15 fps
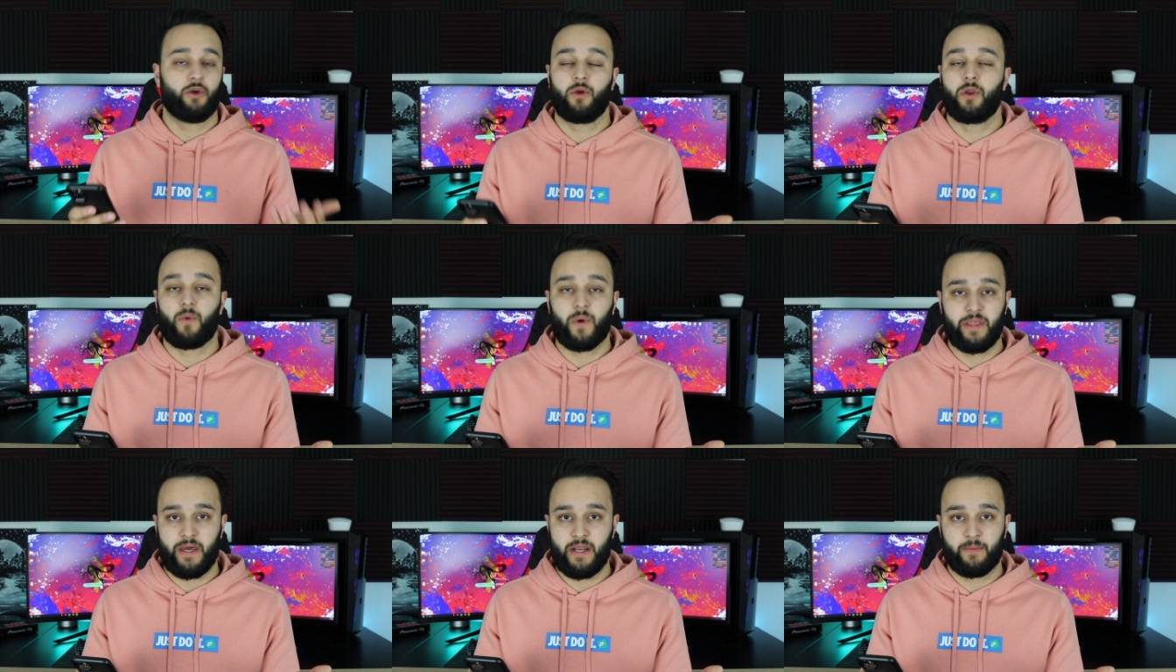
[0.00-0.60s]
Don't know
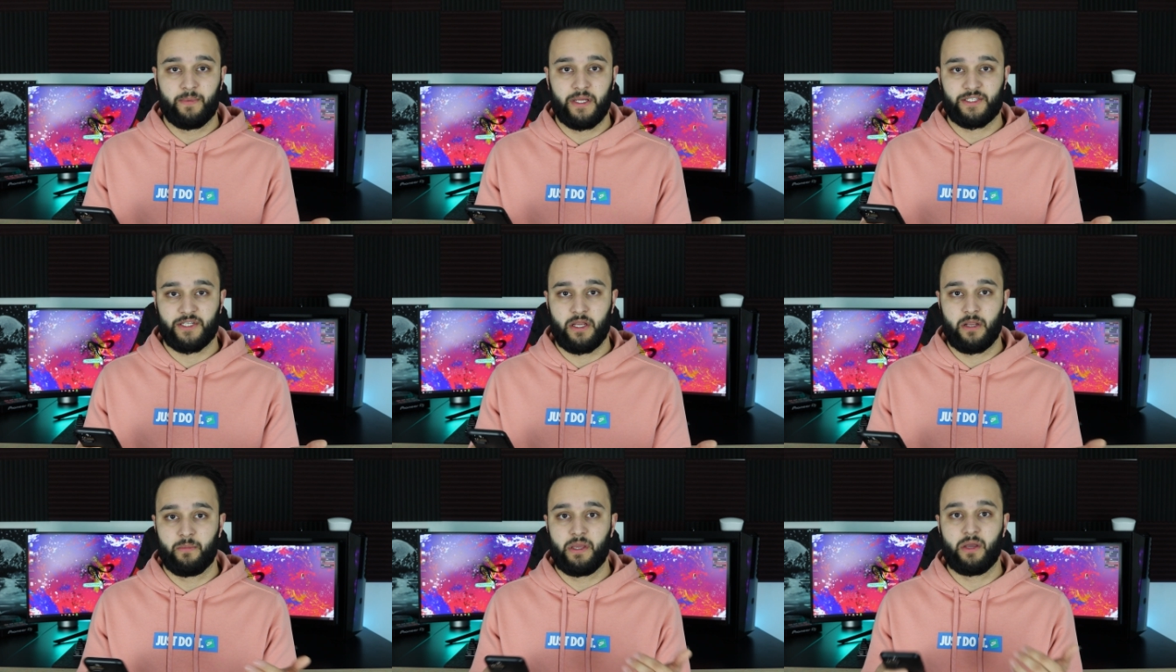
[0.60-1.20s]
when that update is
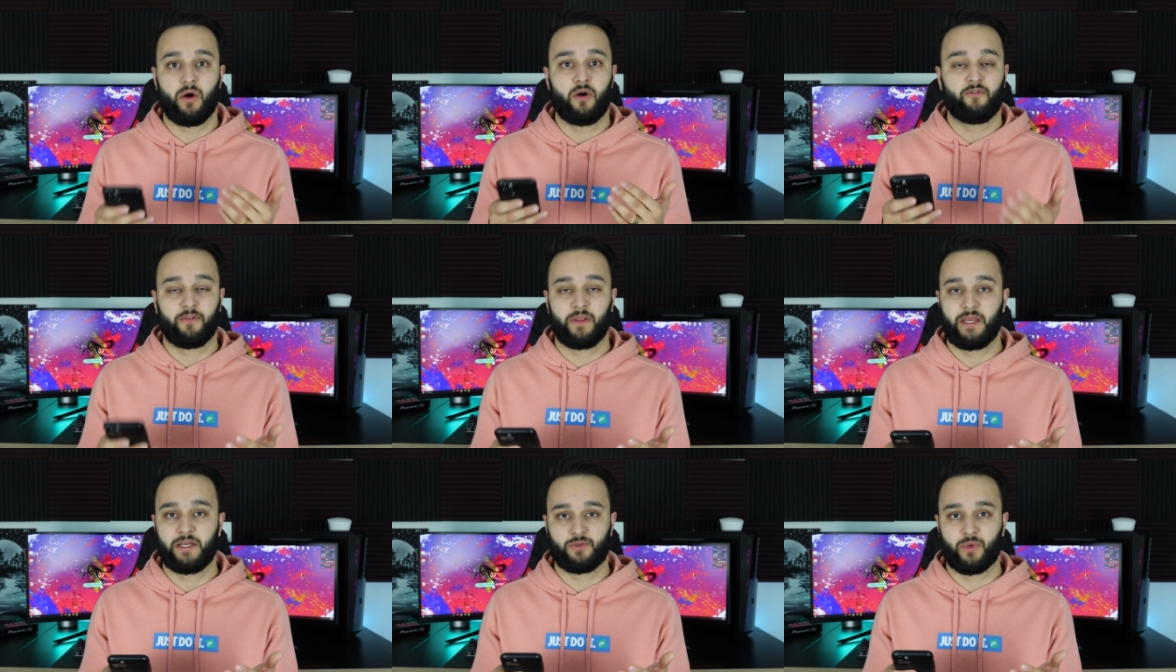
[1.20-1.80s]
going to be.
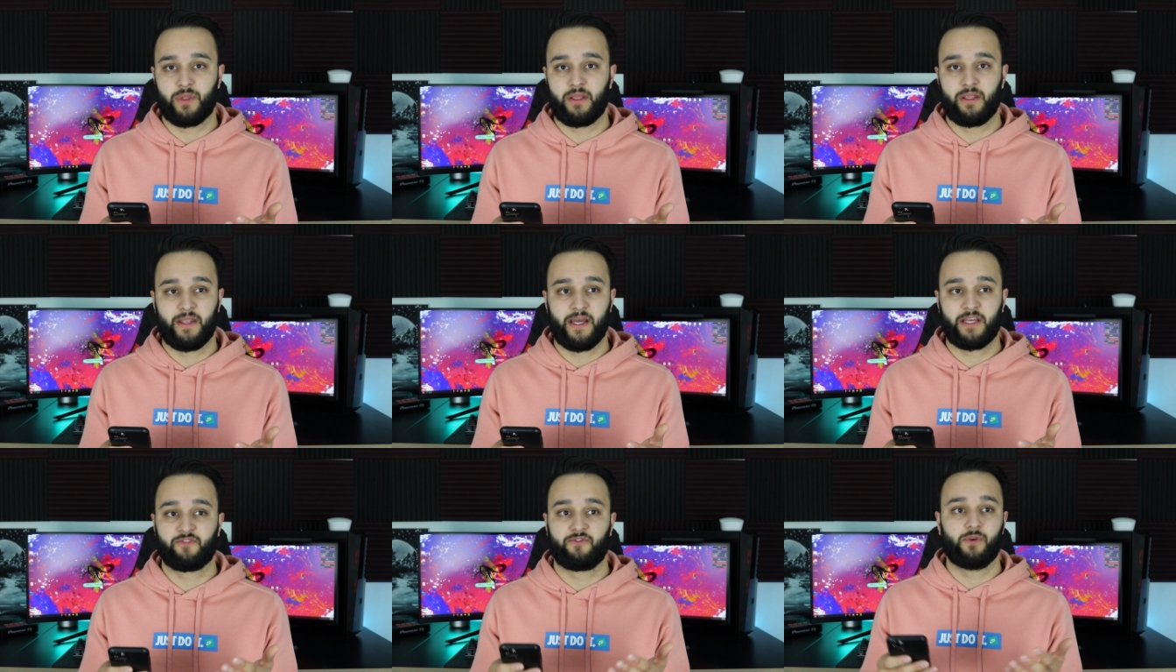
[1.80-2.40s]
Hopefully it's within the
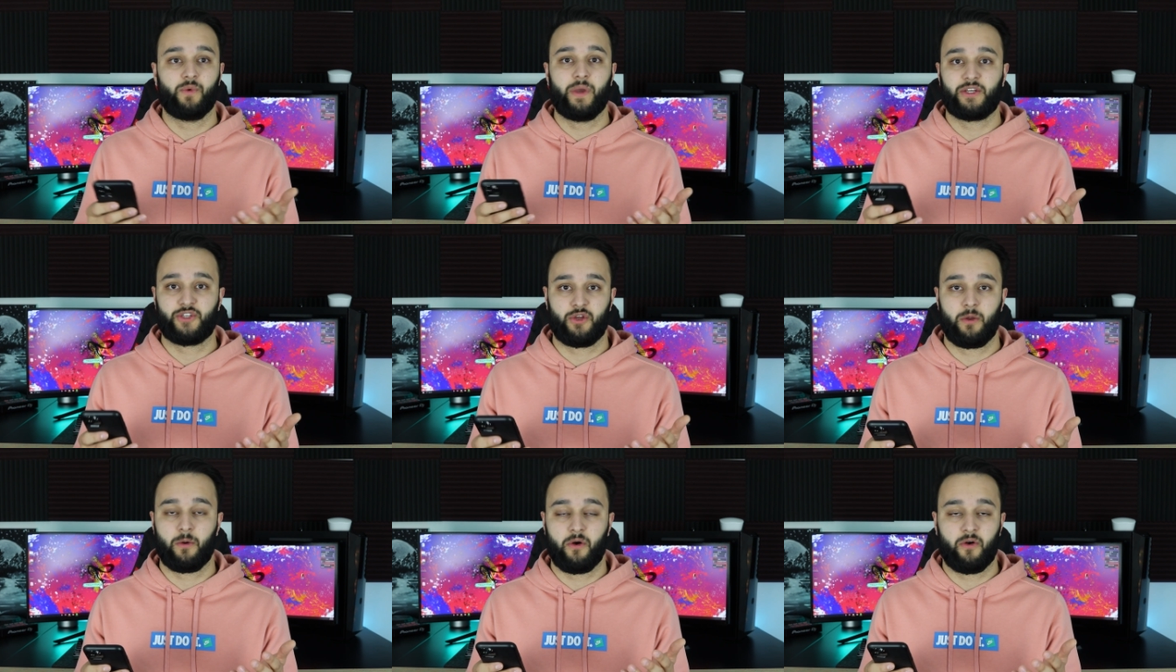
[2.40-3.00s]
next few weeks
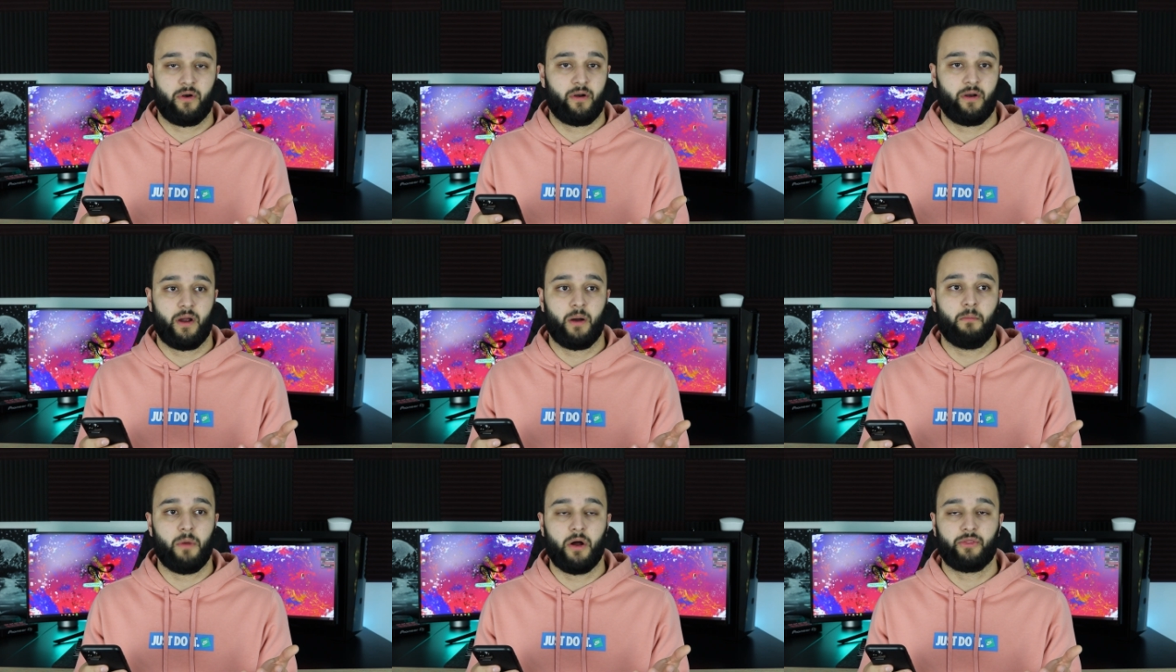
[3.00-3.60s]
or
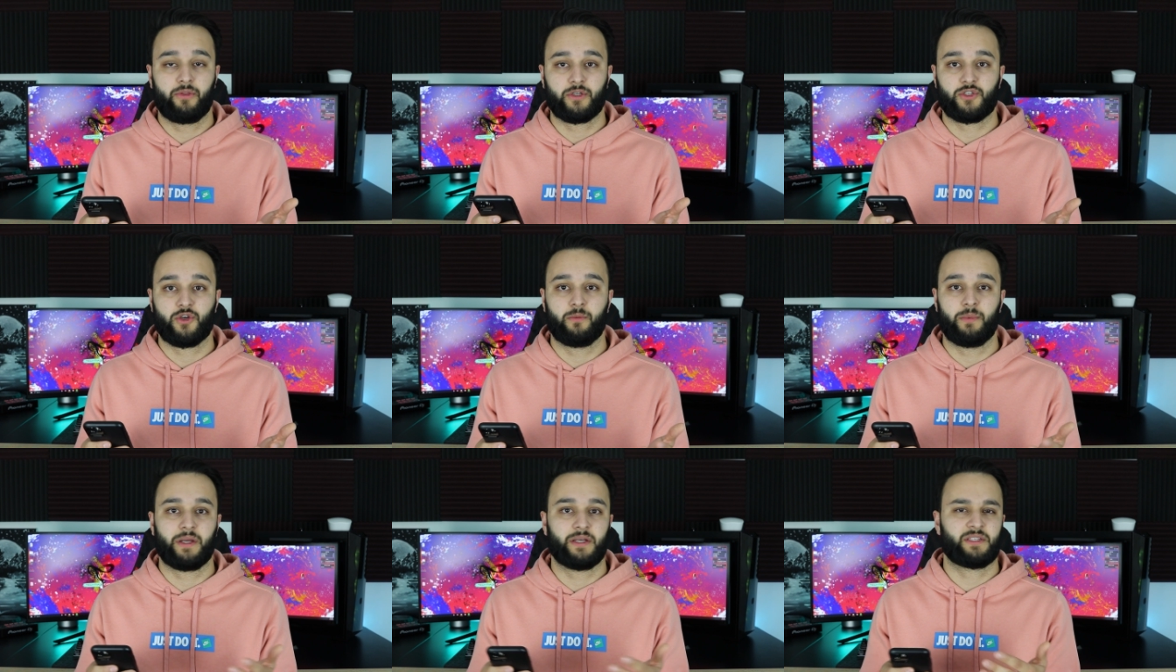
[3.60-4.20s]
a month or
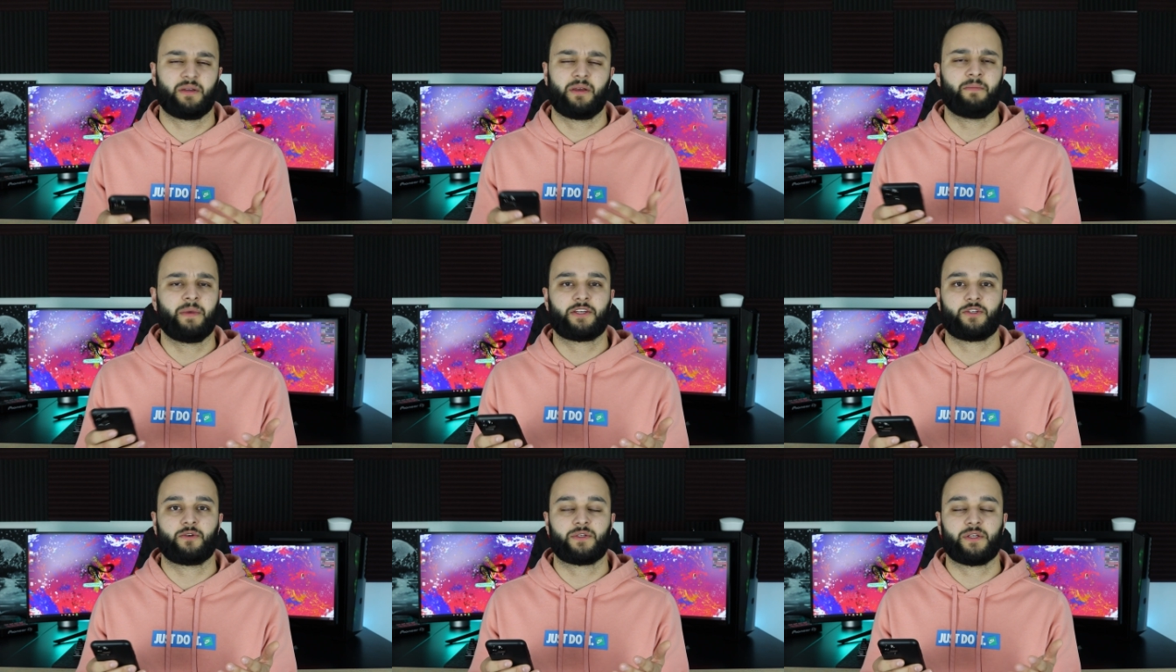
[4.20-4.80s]
so, because it
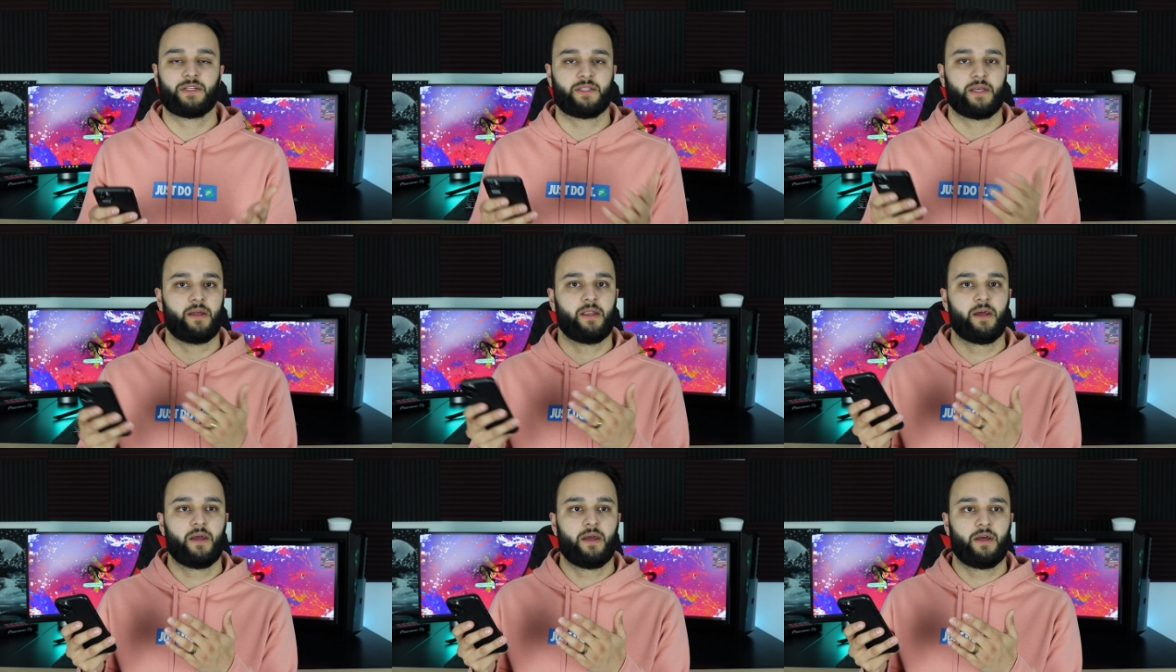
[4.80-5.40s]
makes no sense
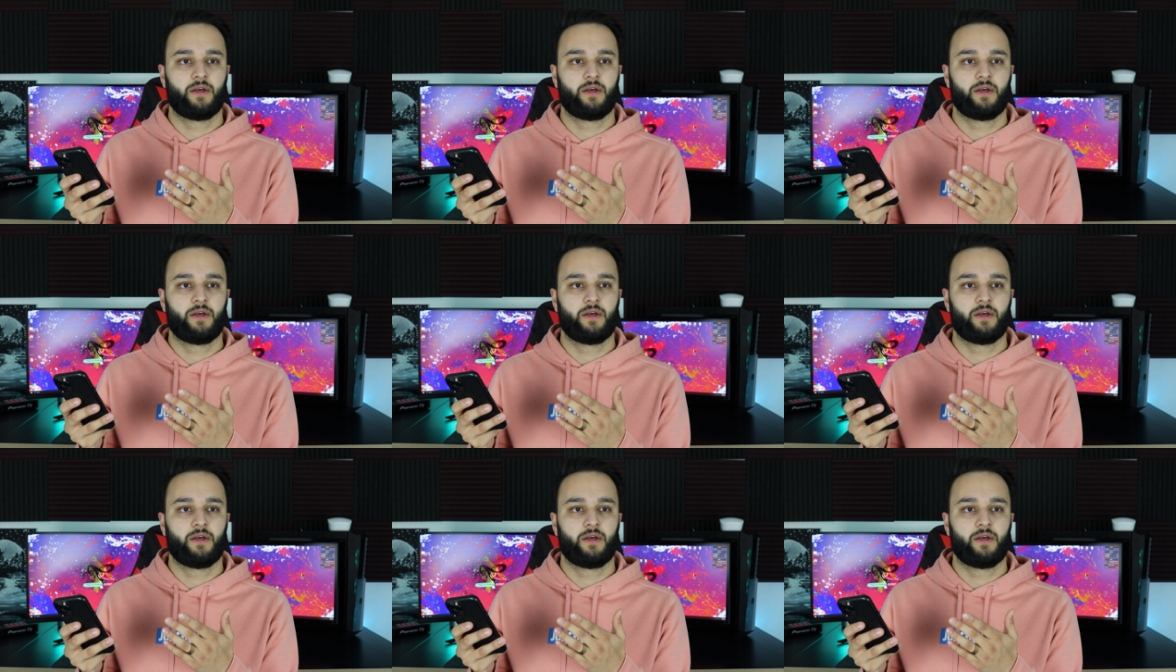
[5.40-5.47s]
that